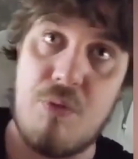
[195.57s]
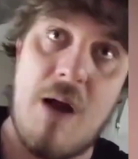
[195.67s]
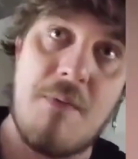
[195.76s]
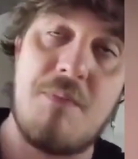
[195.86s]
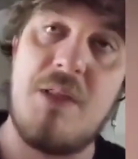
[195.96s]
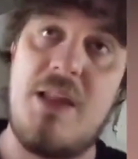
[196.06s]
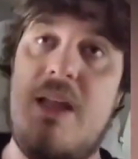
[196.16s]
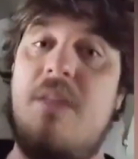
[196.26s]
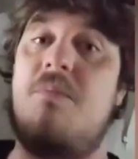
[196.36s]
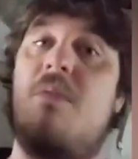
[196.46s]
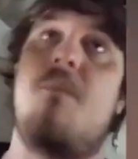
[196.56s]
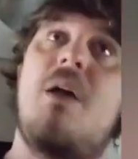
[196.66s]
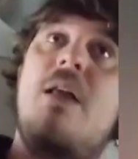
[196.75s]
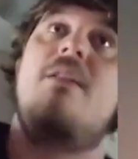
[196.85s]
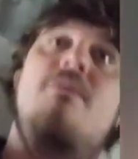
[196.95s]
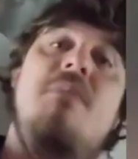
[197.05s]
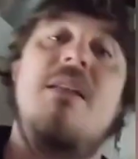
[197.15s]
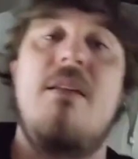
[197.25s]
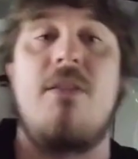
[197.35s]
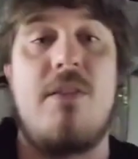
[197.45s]
probably some kind of
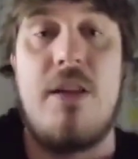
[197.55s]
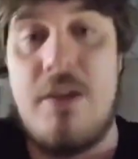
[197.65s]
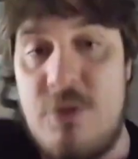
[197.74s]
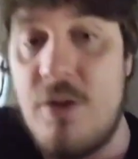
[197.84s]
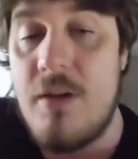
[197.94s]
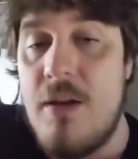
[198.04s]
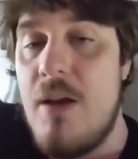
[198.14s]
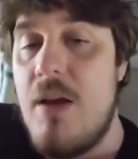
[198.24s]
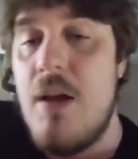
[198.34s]
Mint installation